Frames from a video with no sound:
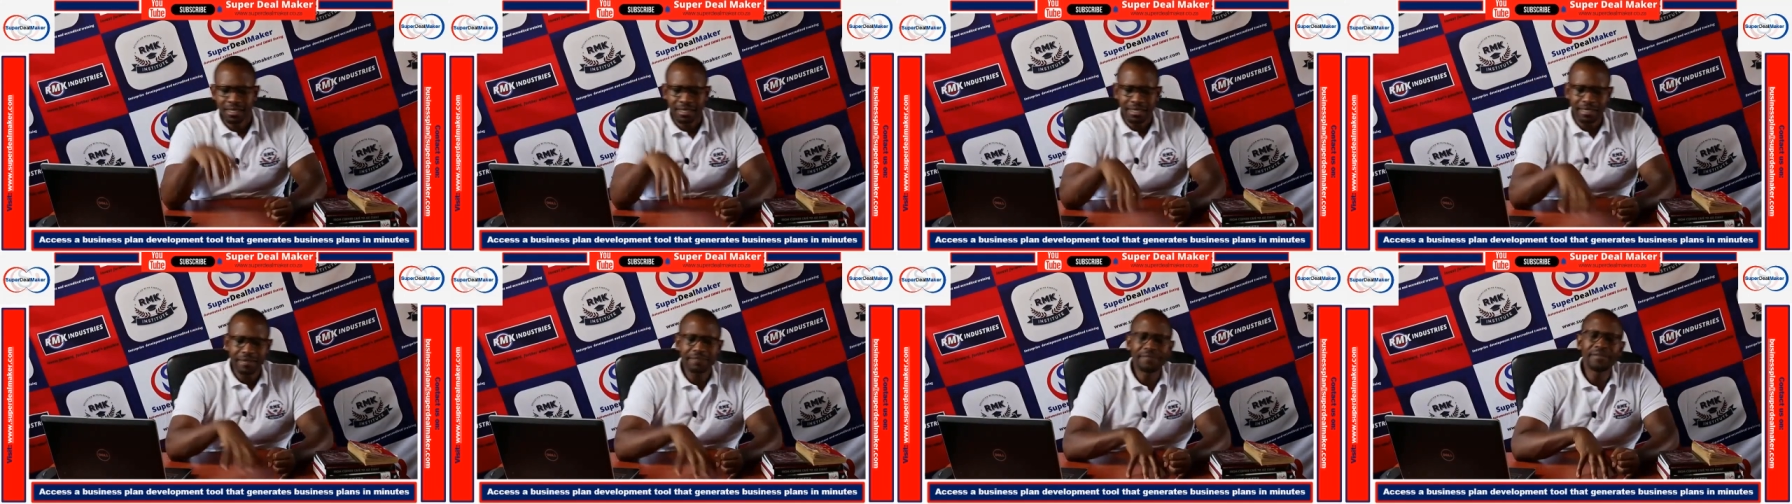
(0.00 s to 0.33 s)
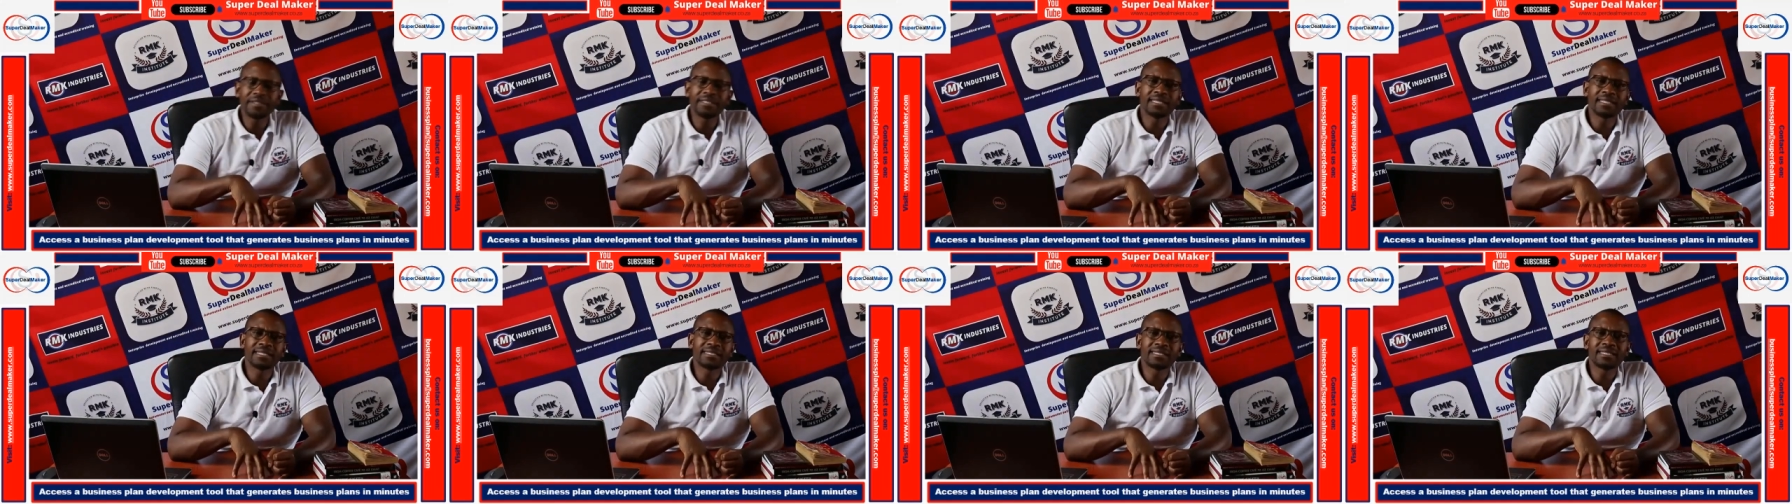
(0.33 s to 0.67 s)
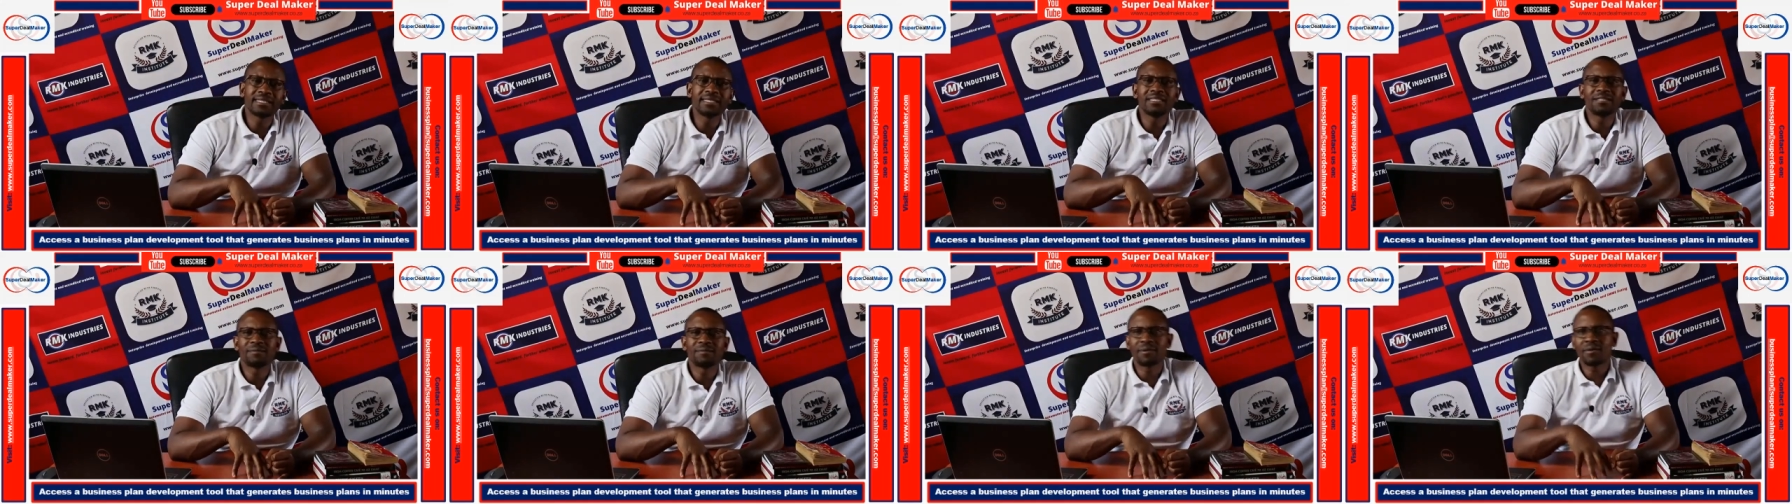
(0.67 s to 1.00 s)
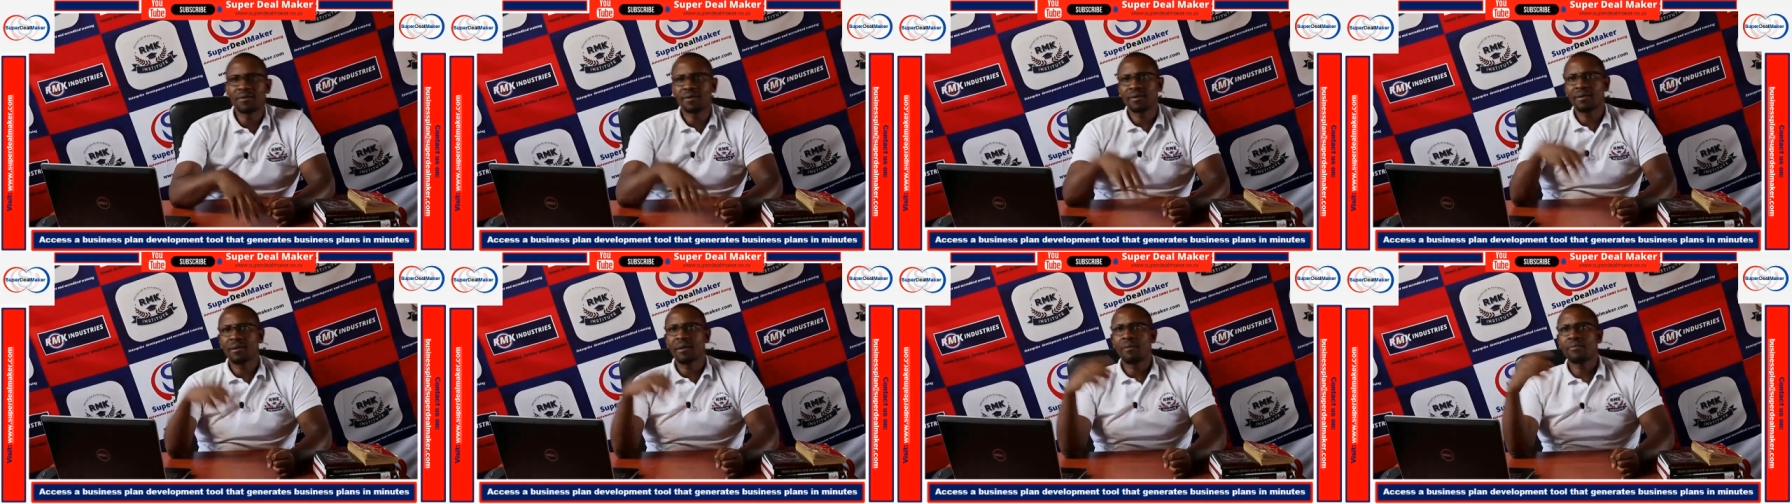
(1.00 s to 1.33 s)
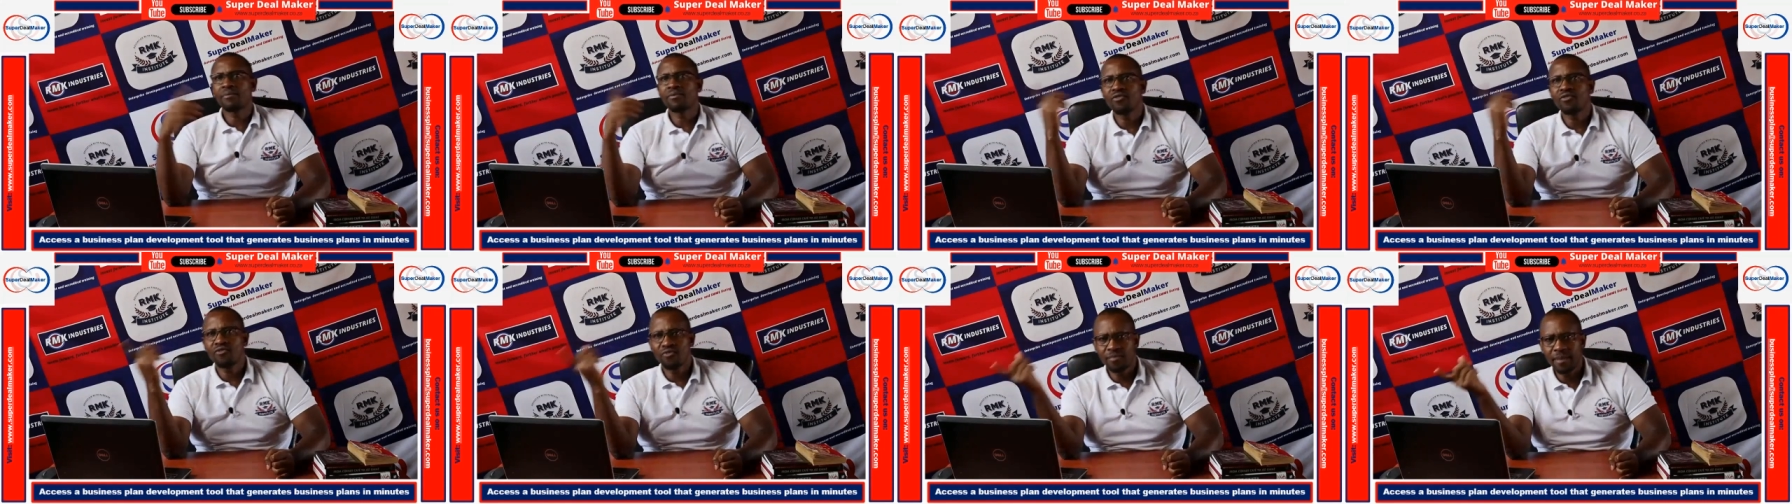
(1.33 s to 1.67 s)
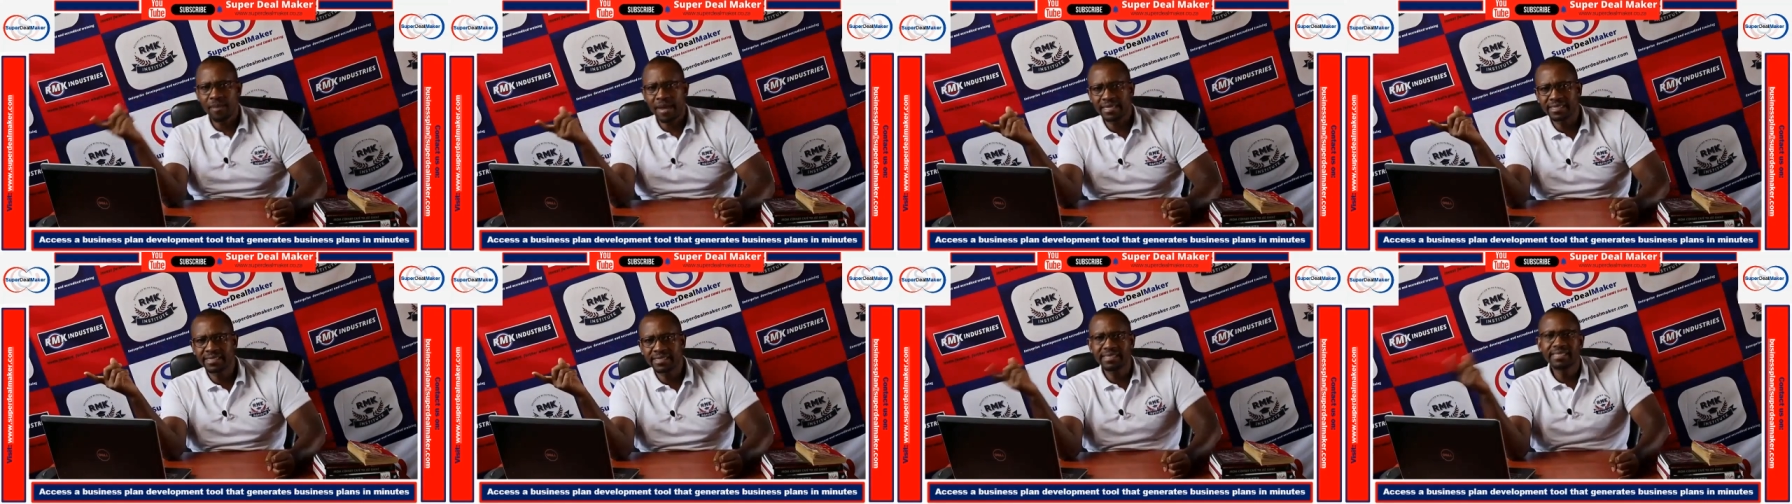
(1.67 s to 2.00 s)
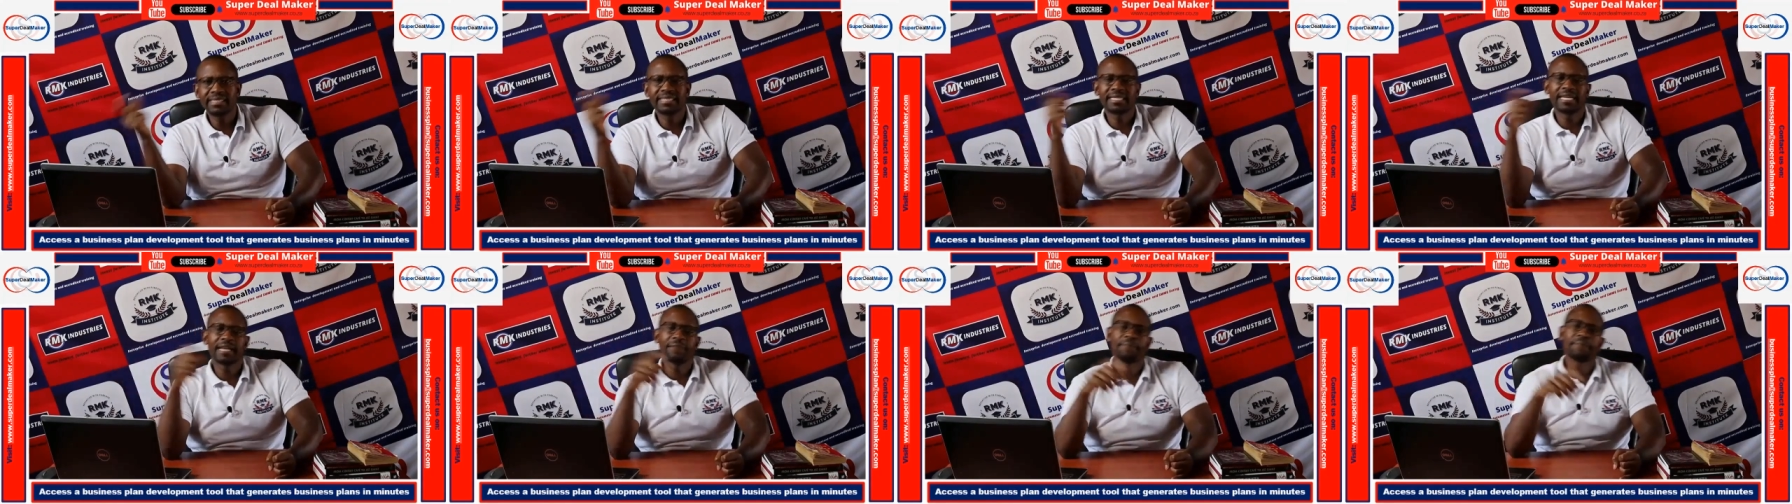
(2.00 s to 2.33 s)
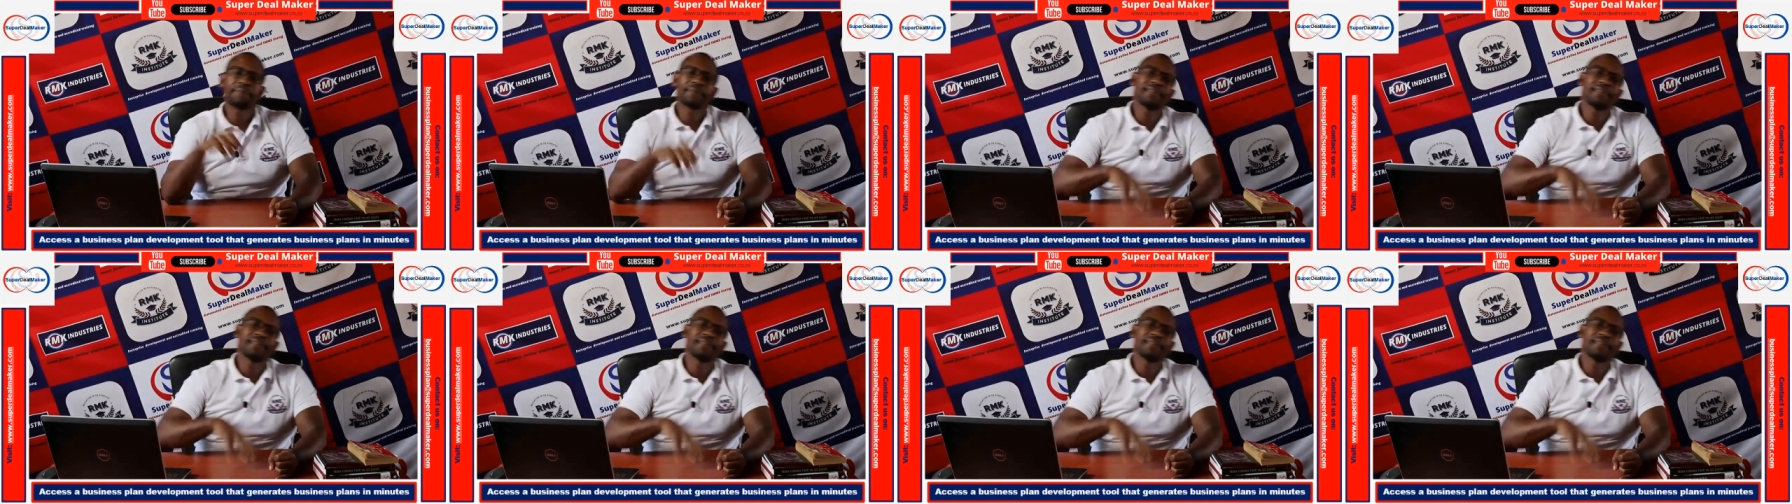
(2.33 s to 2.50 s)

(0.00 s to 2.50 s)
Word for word: If it's a skills program approved by SETA,